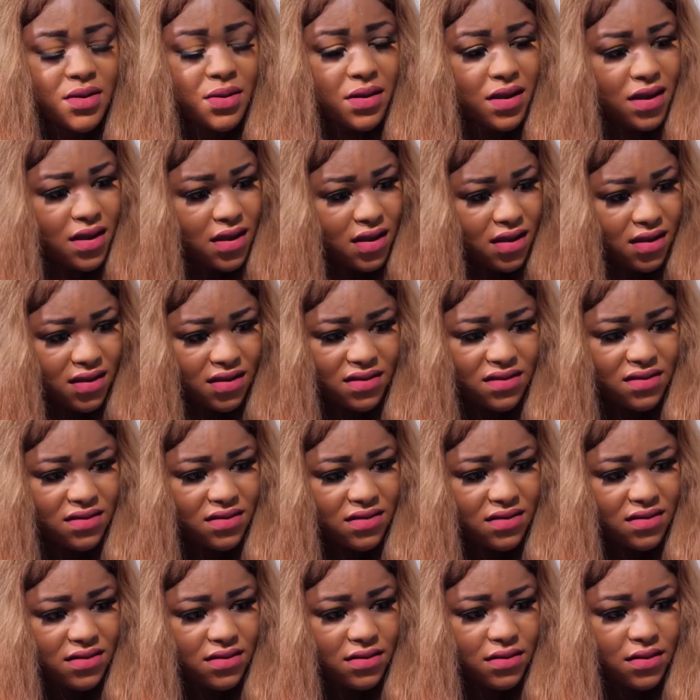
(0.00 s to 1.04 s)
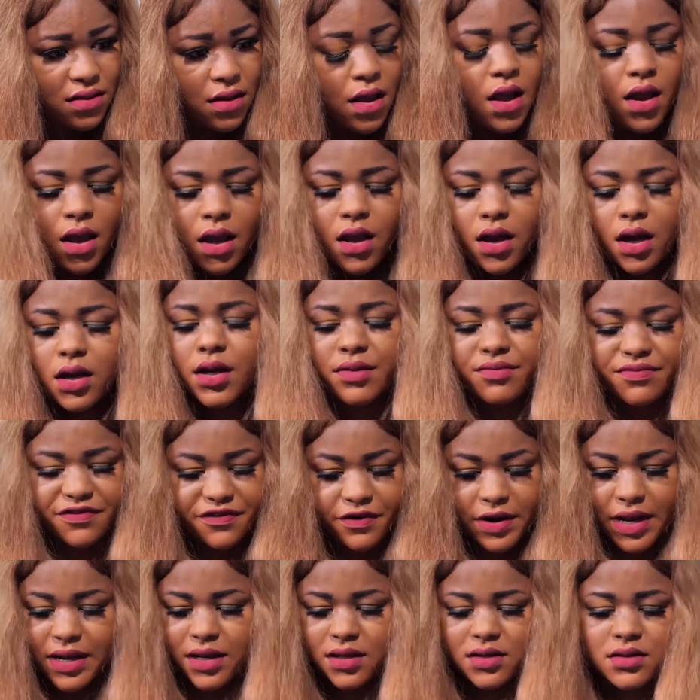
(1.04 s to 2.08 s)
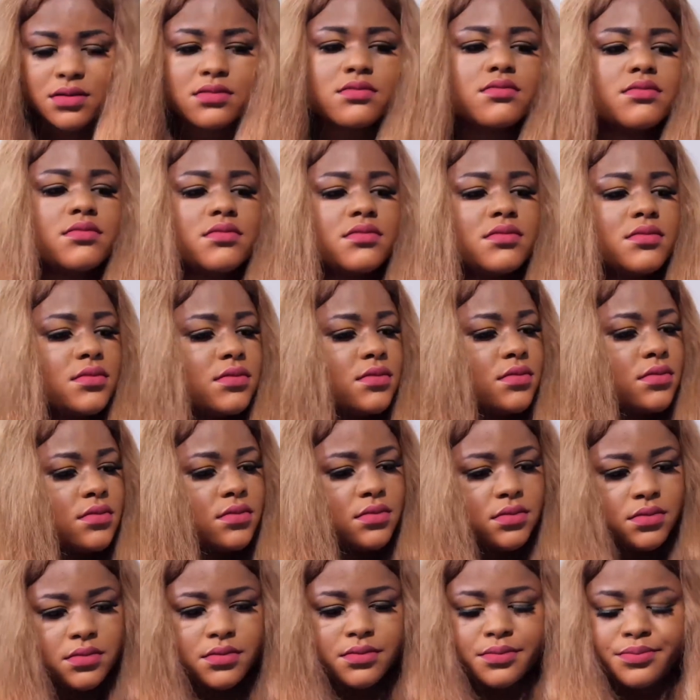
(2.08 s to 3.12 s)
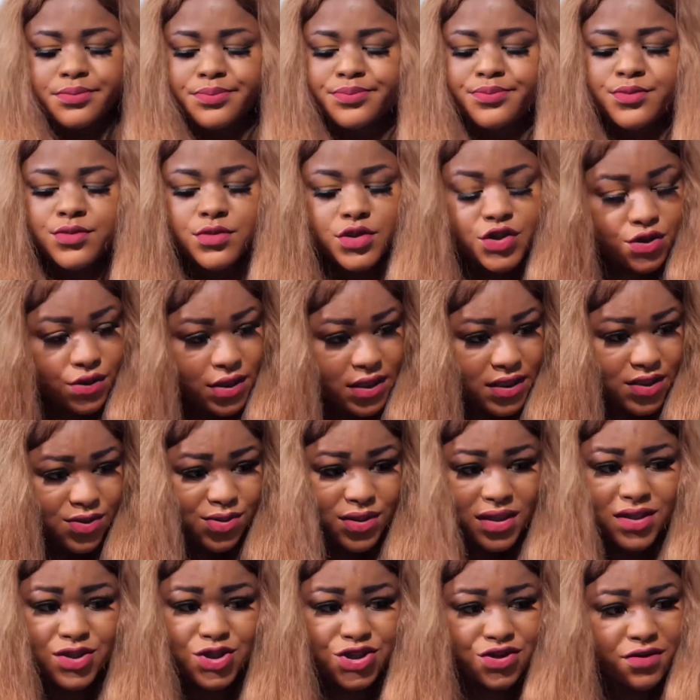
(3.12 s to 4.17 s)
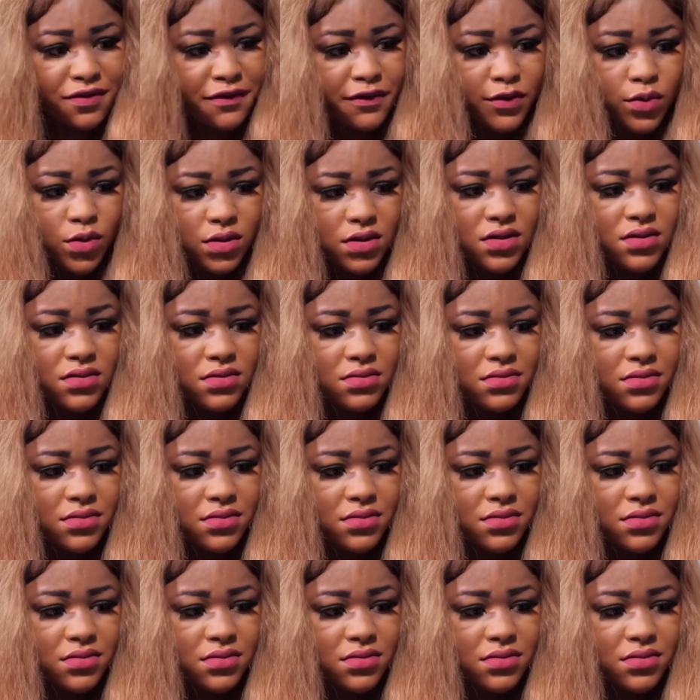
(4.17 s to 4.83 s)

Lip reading: Okay. Okay, fine. You need to eat your food.